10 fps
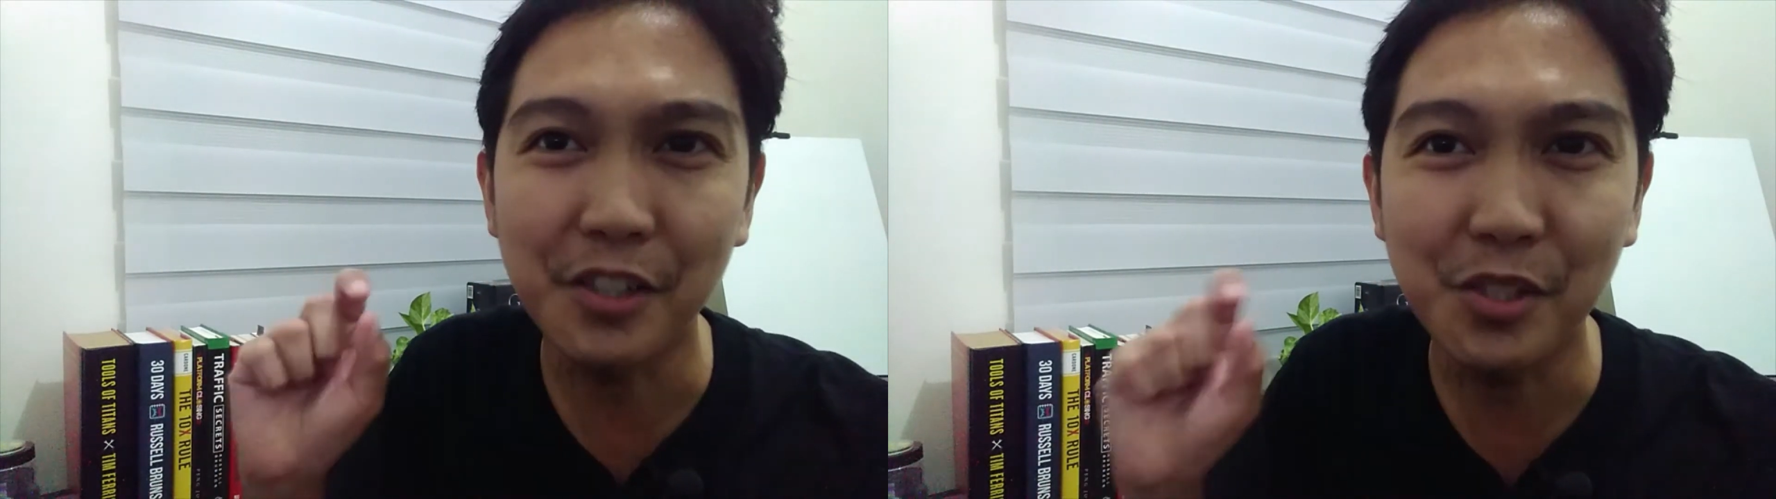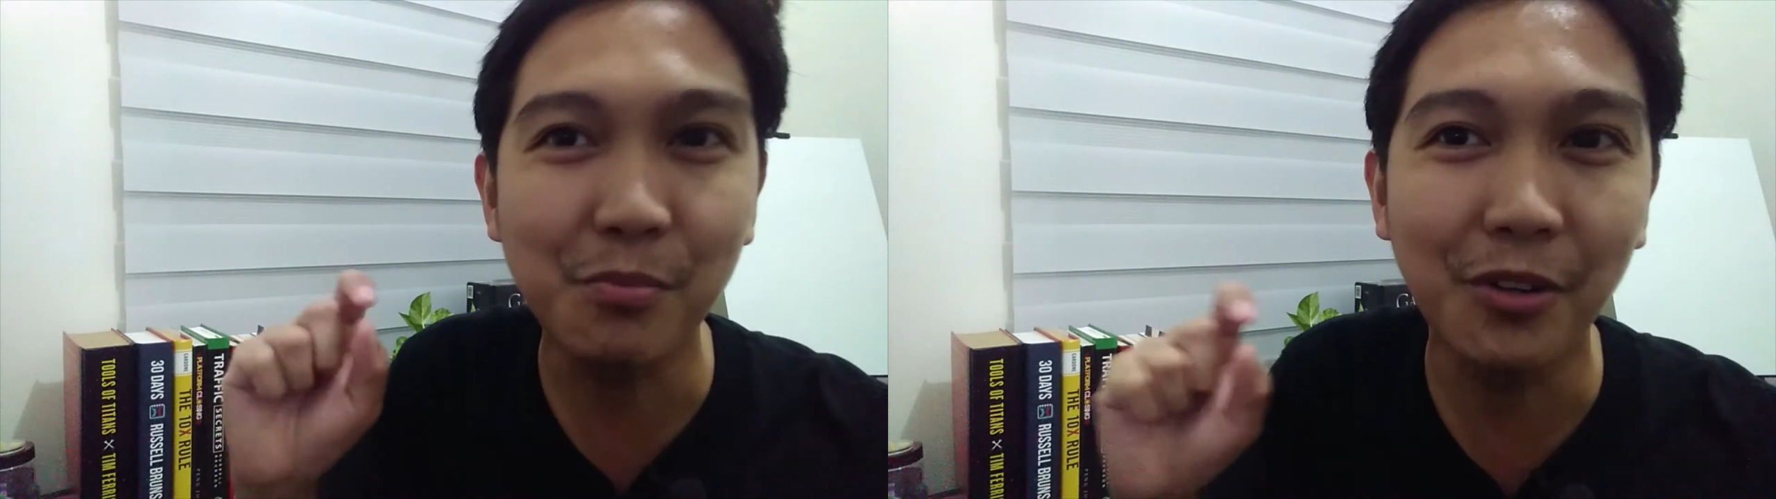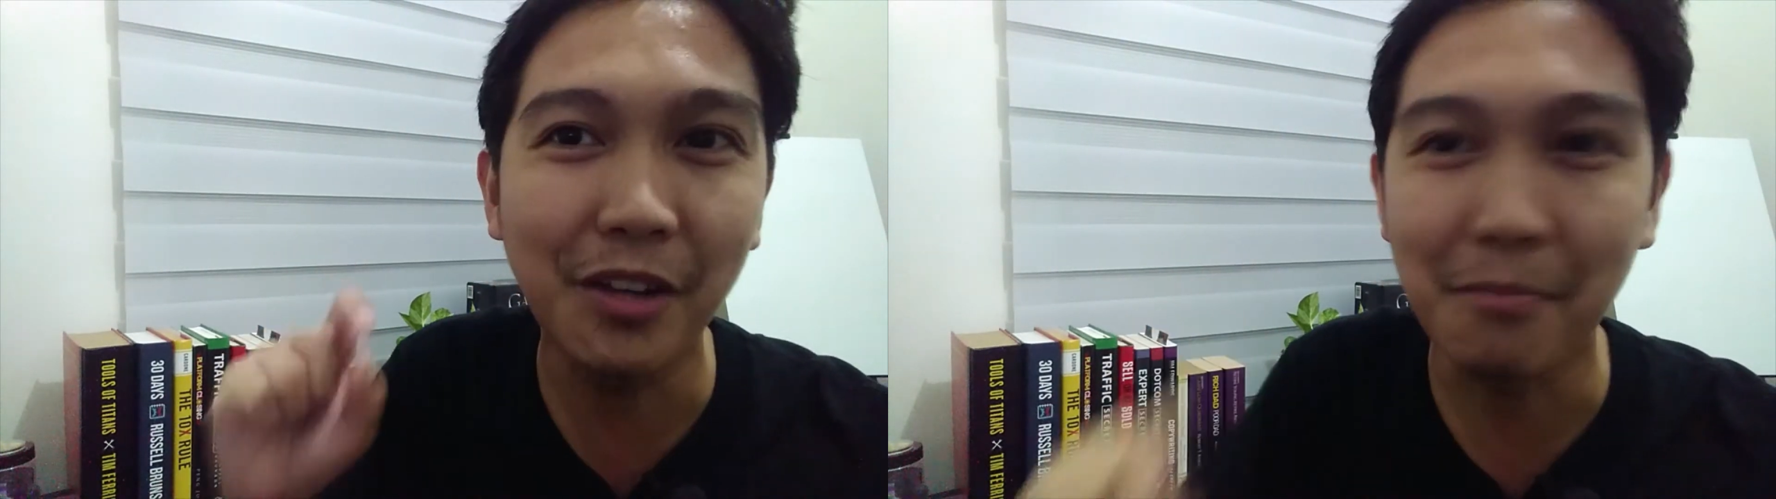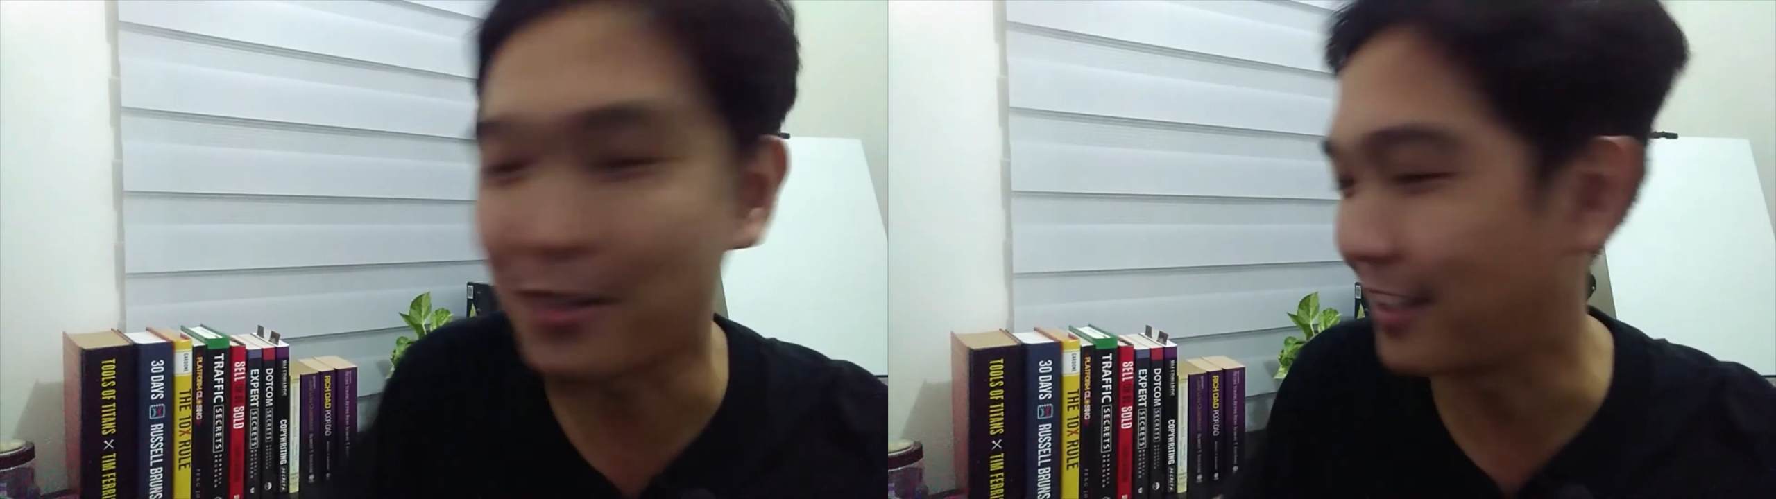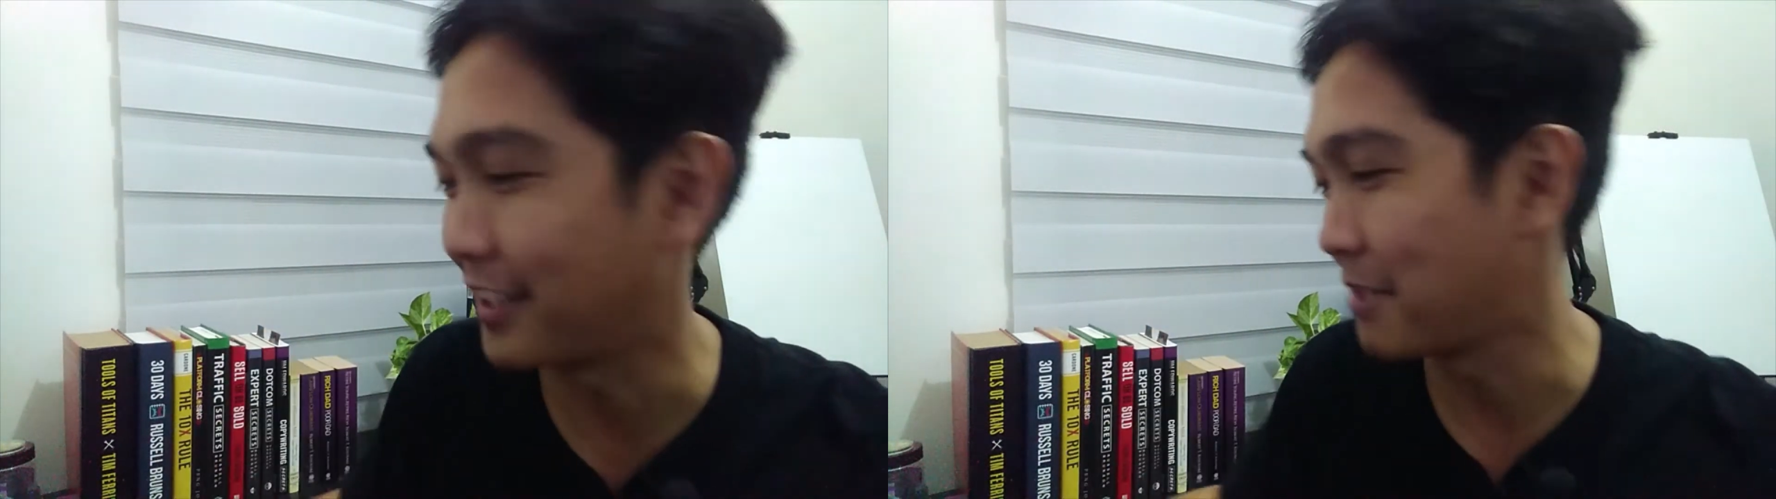small
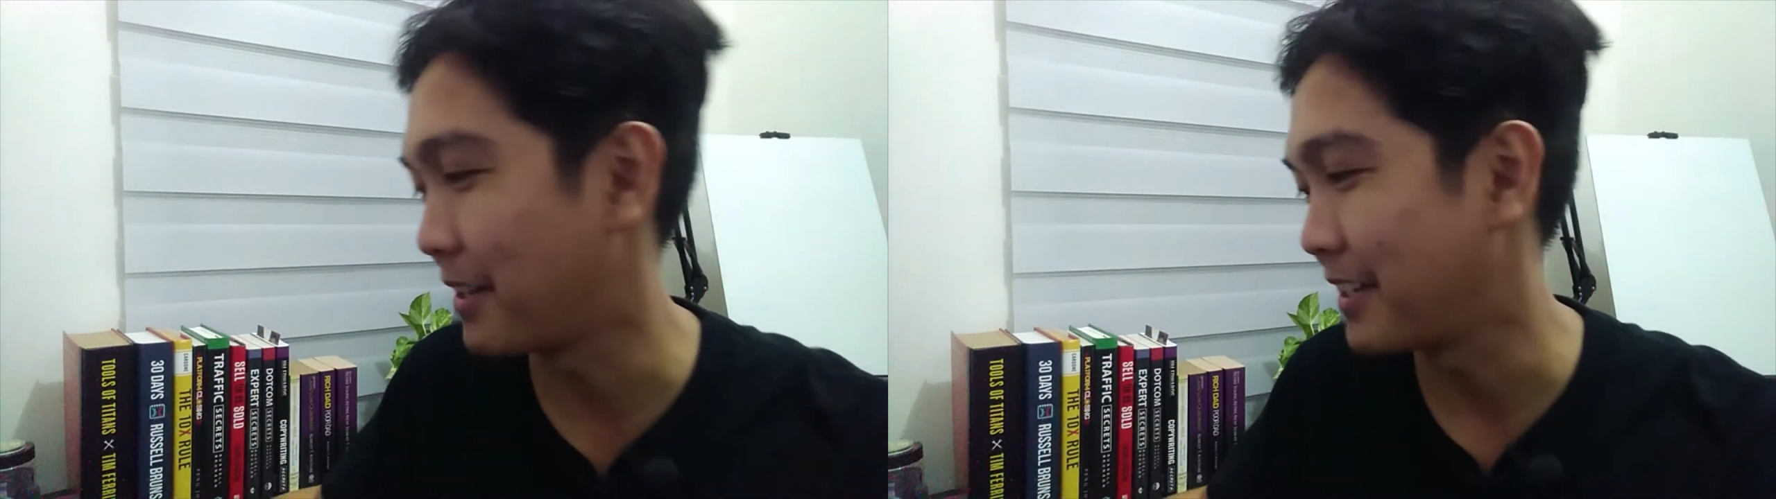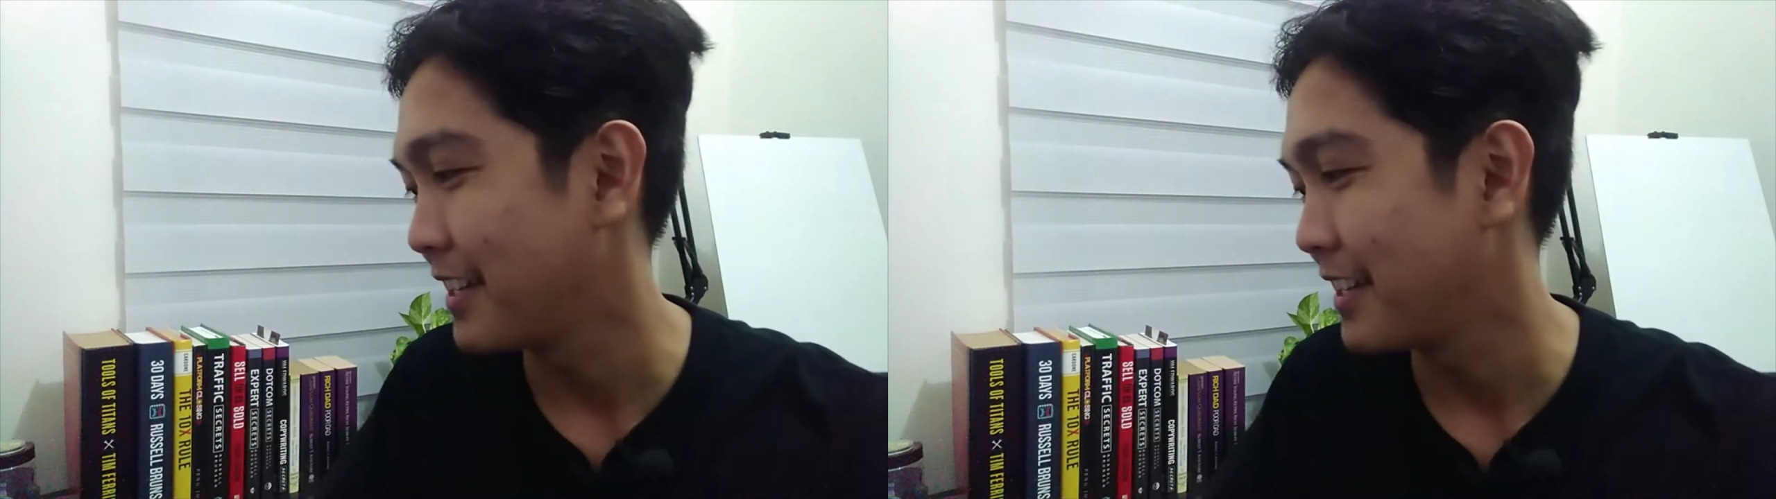amount lang naman.